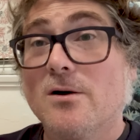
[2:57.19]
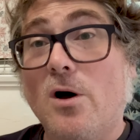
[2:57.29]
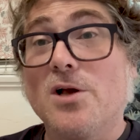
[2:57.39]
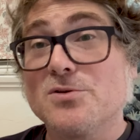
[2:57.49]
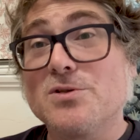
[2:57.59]

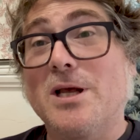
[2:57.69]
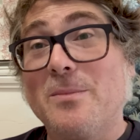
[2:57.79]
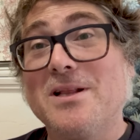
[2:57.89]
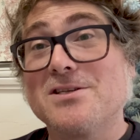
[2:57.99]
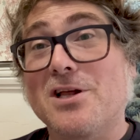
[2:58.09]
also sent
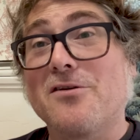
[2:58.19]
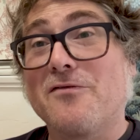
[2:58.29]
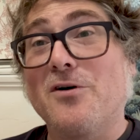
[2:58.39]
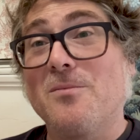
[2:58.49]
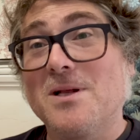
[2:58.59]
me this other
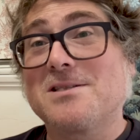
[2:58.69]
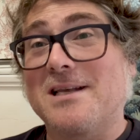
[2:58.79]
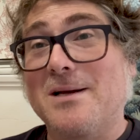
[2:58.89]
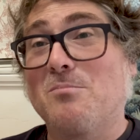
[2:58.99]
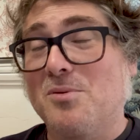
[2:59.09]
film that's
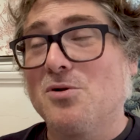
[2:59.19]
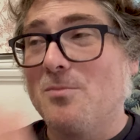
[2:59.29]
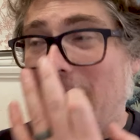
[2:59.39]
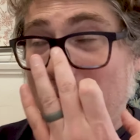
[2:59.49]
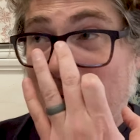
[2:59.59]
like blew
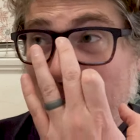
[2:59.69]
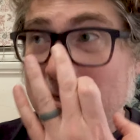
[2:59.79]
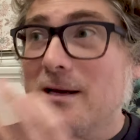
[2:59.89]
my mind.